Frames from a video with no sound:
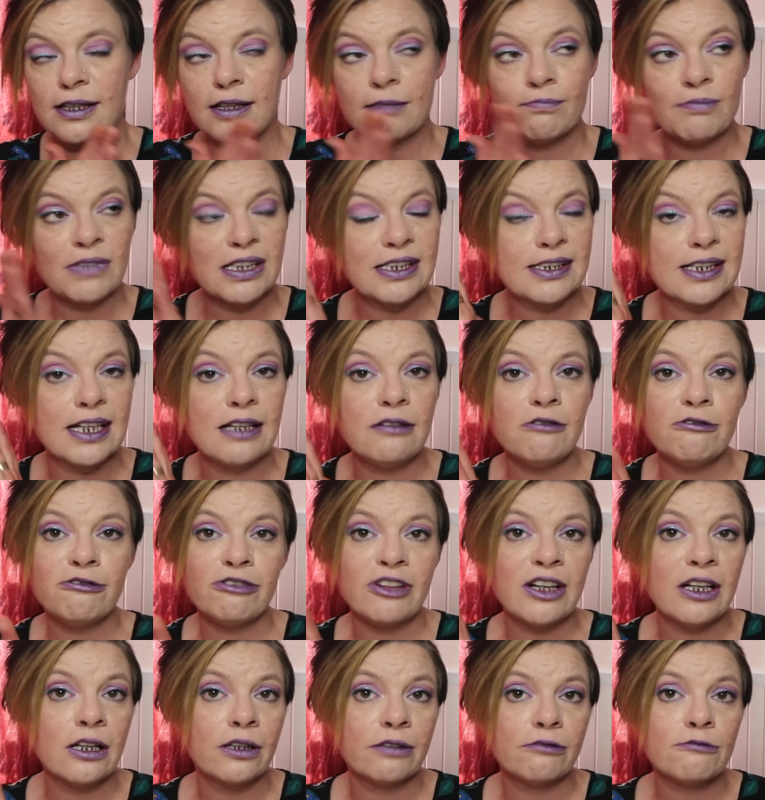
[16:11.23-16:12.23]
My skin
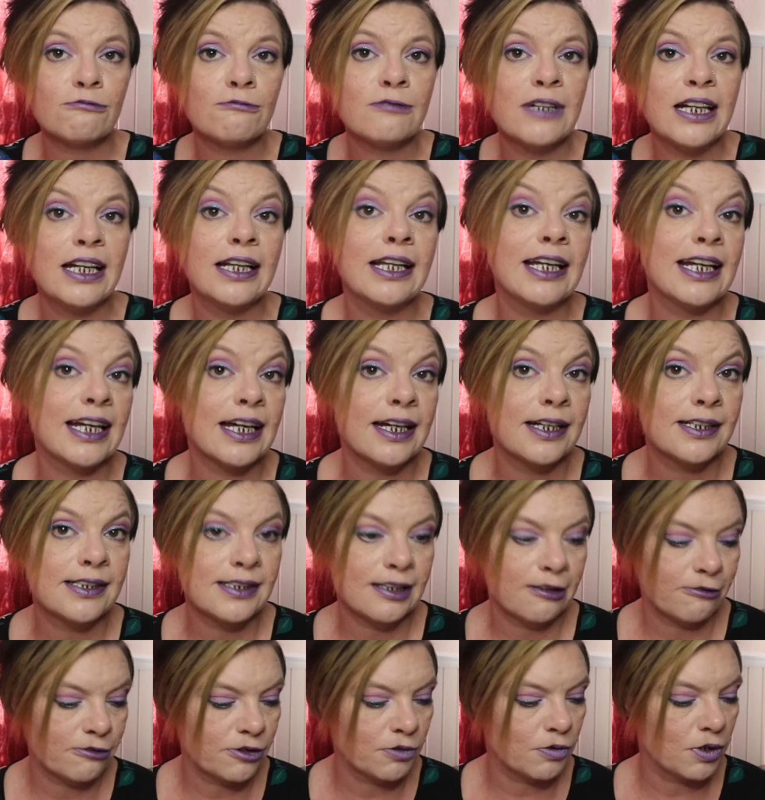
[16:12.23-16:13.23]
felt really nice
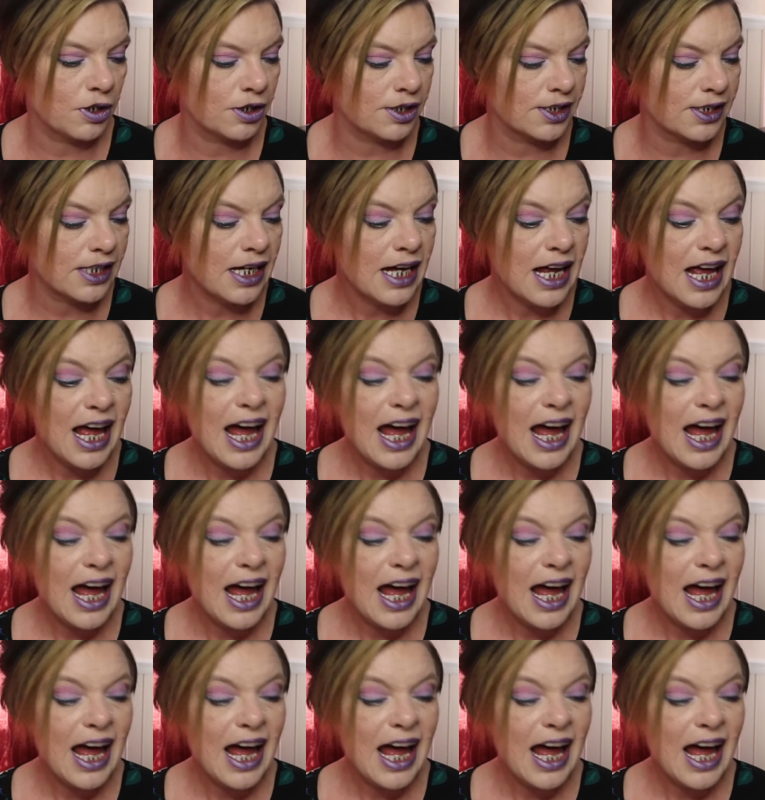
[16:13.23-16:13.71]
afterwards.